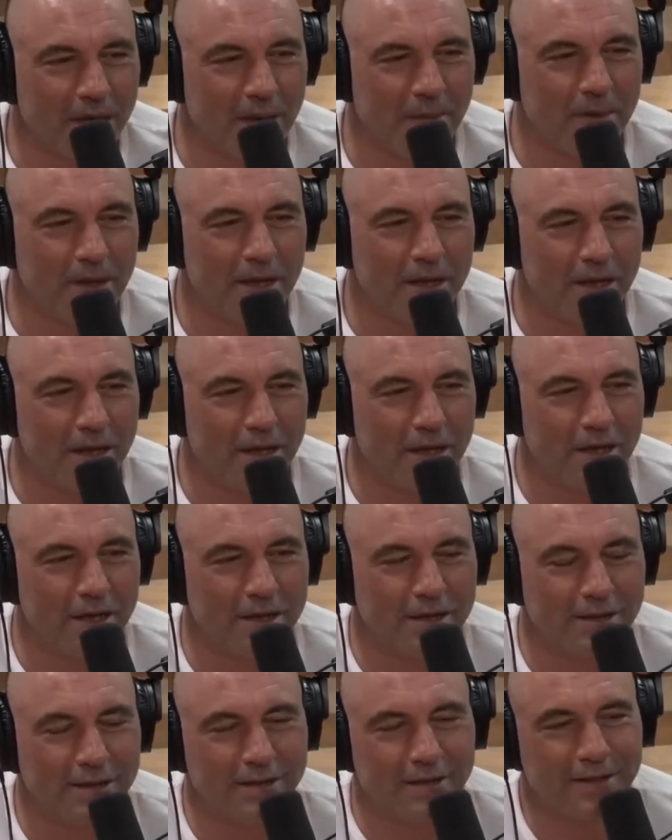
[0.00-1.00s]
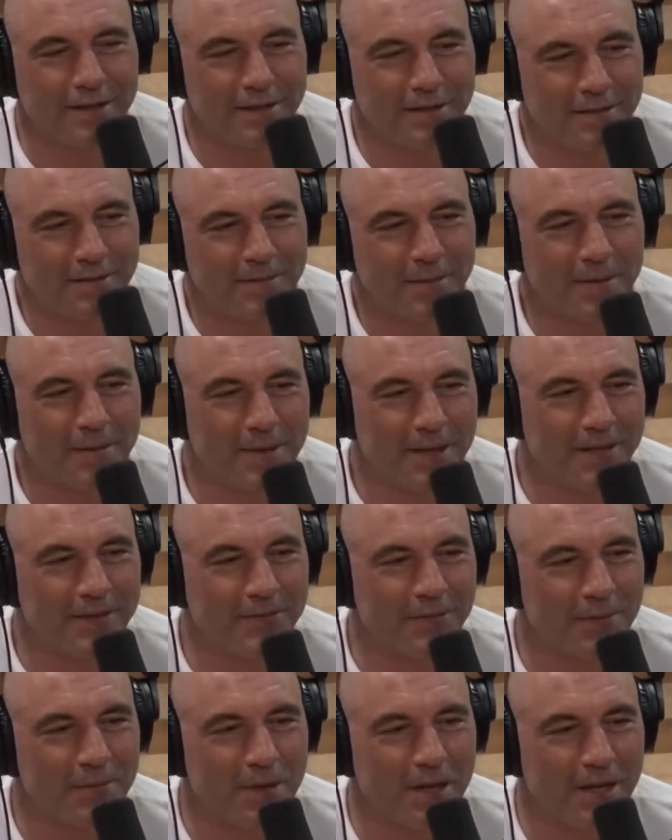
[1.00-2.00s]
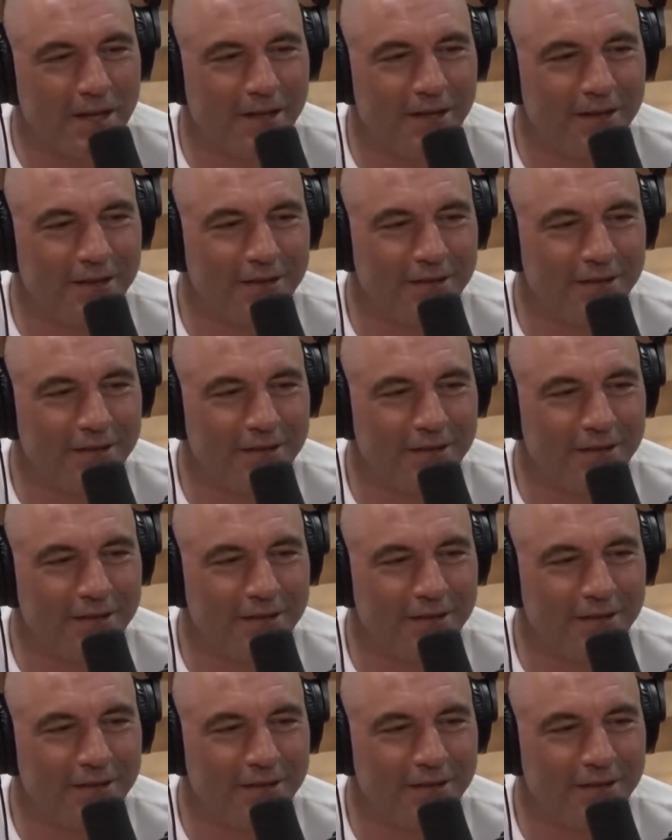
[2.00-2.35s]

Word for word: Maybe uh, Maybe that's for me.